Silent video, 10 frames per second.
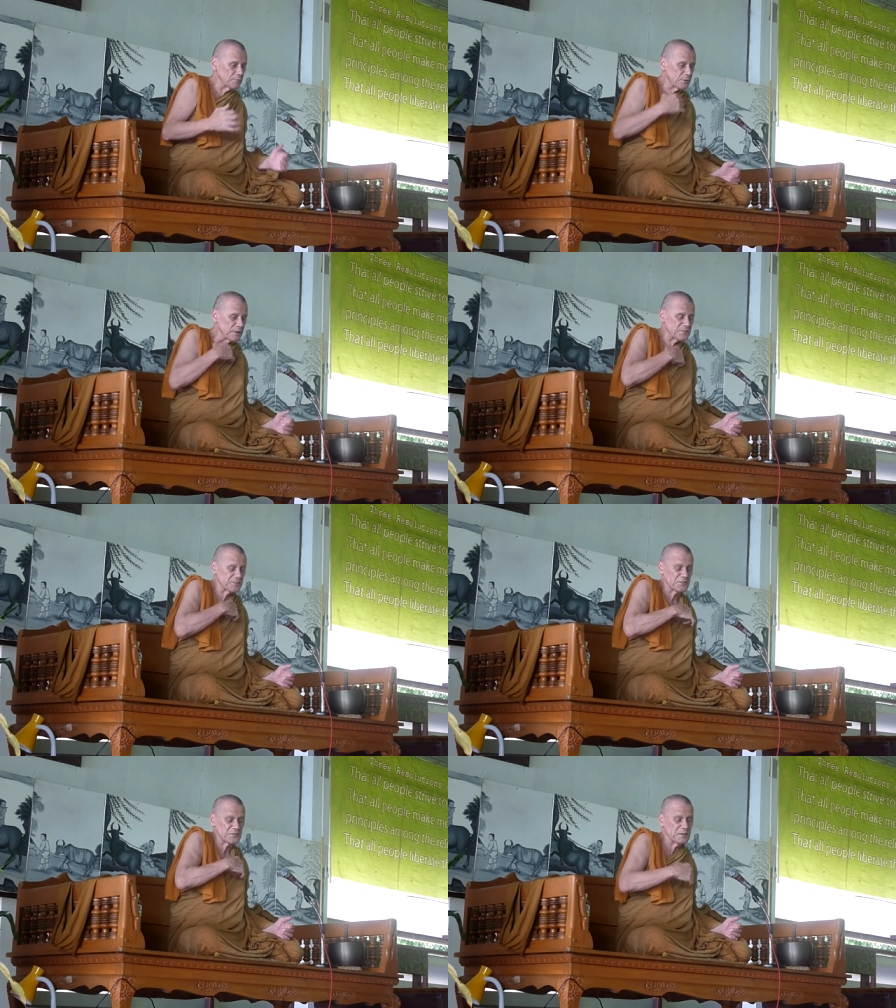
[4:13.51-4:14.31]
more or less
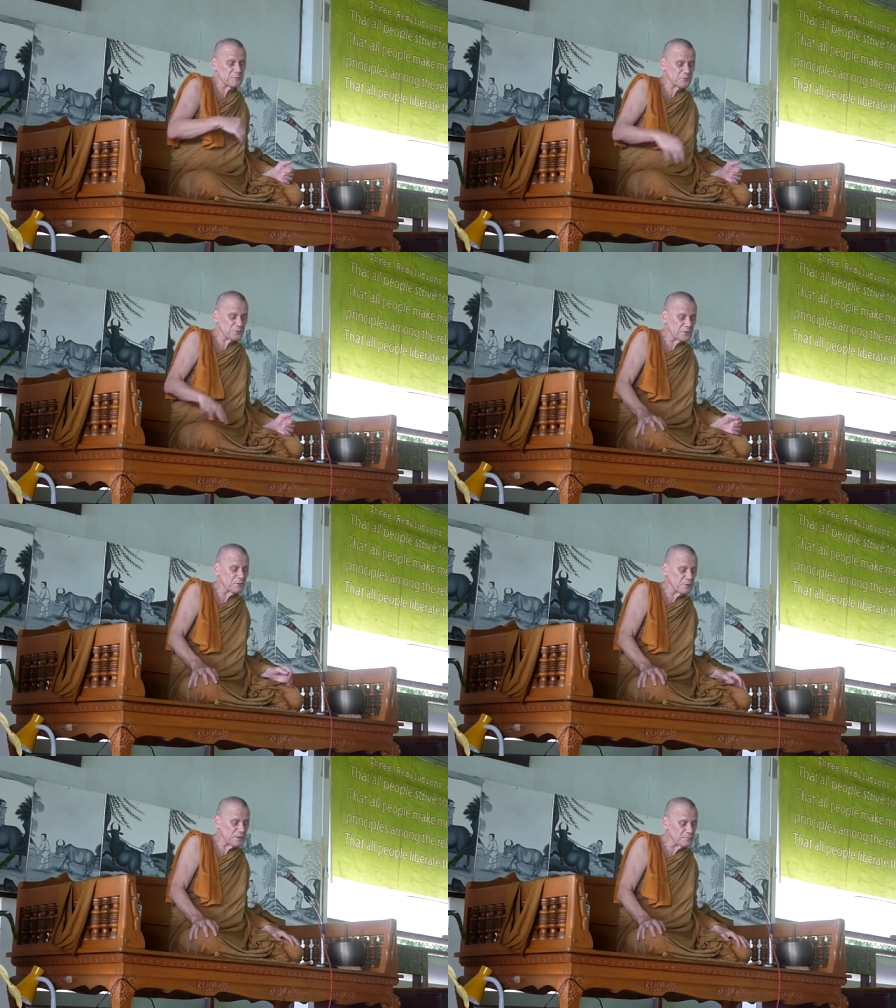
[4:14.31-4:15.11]
the same as you
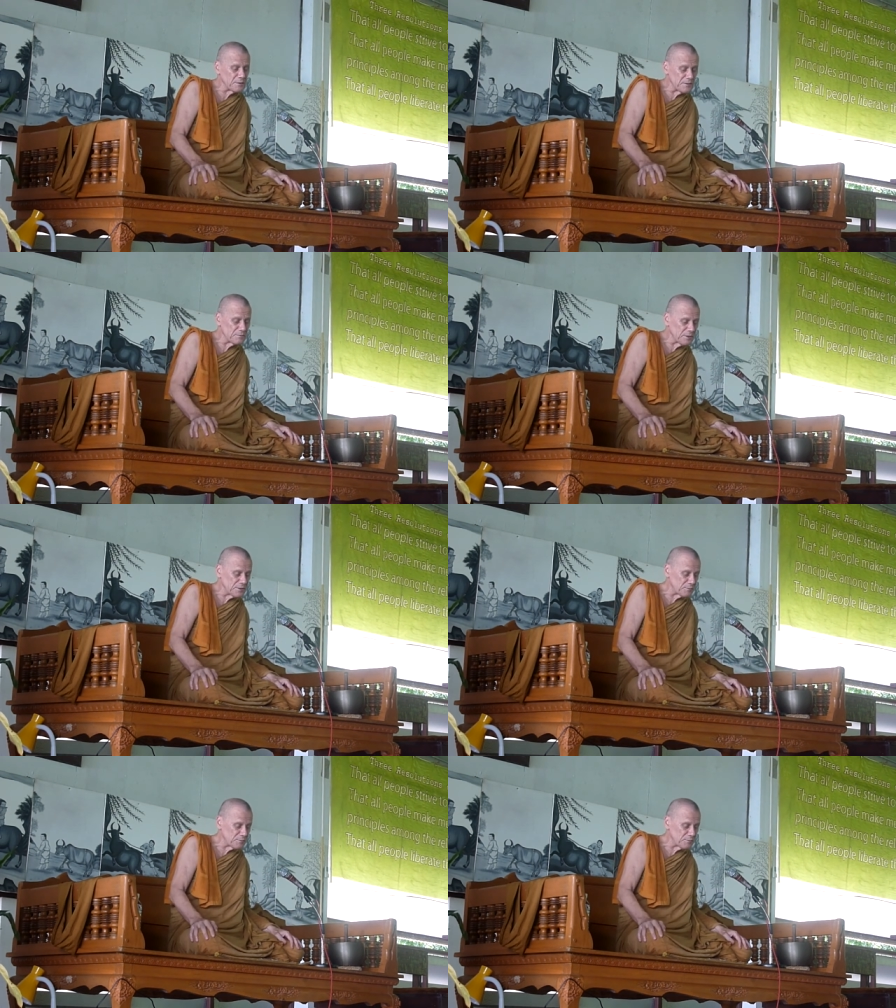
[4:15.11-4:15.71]
did when